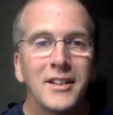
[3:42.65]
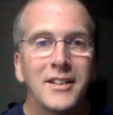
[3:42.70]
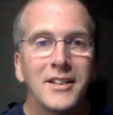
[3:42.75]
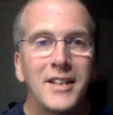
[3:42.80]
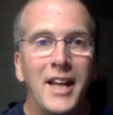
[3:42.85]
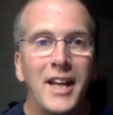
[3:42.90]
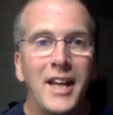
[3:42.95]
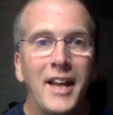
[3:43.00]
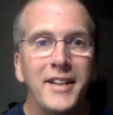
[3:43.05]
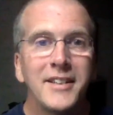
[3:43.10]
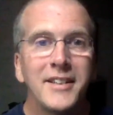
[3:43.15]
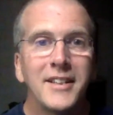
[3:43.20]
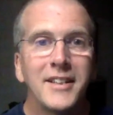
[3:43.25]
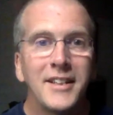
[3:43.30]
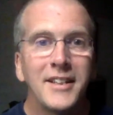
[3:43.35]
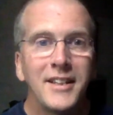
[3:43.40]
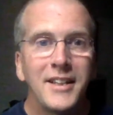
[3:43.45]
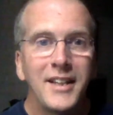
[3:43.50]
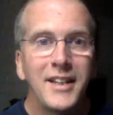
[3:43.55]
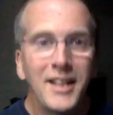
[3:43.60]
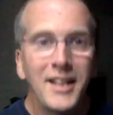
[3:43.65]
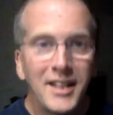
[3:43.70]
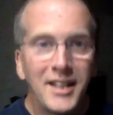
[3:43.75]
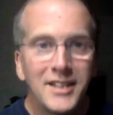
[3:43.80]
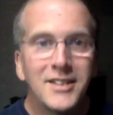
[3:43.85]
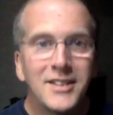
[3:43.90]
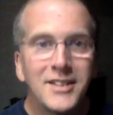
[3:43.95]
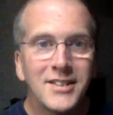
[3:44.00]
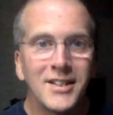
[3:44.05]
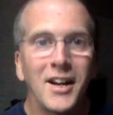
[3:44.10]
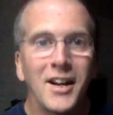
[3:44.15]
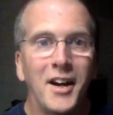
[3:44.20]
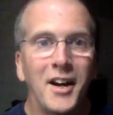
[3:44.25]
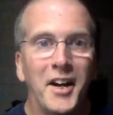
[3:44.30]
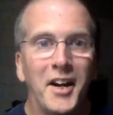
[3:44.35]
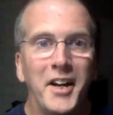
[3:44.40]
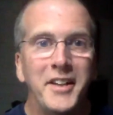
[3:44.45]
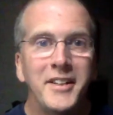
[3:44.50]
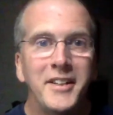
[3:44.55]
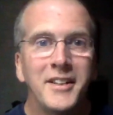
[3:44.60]
that his
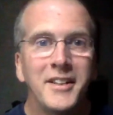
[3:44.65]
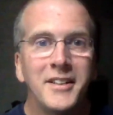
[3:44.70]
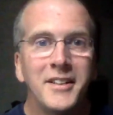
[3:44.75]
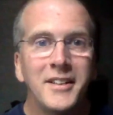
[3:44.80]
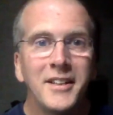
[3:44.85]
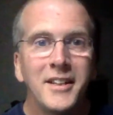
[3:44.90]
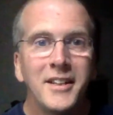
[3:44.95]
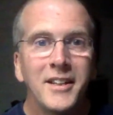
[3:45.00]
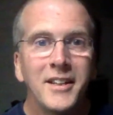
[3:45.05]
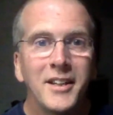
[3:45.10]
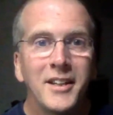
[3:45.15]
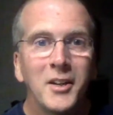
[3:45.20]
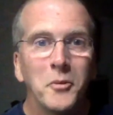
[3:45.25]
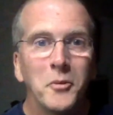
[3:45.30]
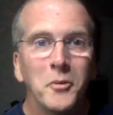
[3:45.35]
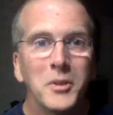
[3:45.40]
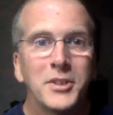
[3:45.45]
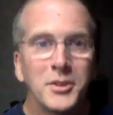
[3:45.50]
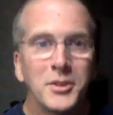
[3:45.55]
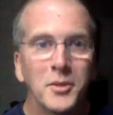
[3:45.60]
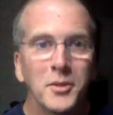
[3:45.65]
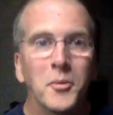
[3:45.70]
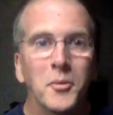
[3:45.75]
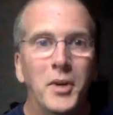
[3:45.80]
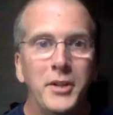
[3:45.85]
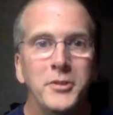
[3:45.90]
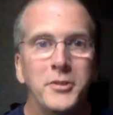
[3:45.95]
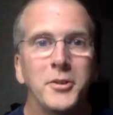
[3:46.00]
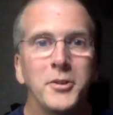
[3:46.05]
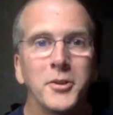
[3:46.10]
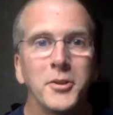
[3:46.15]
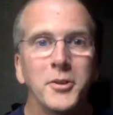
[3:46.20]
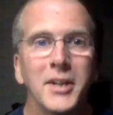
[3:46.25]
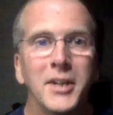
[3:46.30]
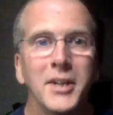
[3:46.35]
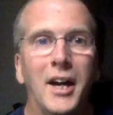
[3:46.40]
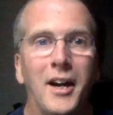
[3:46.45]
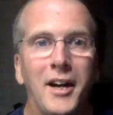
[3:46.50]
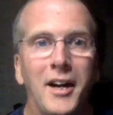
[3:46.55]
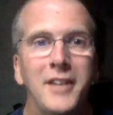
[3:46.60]
God was the one true
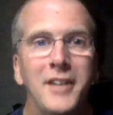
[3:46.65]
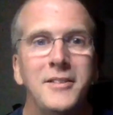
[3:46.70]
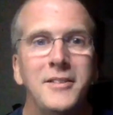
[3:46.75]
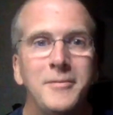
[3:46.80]
God.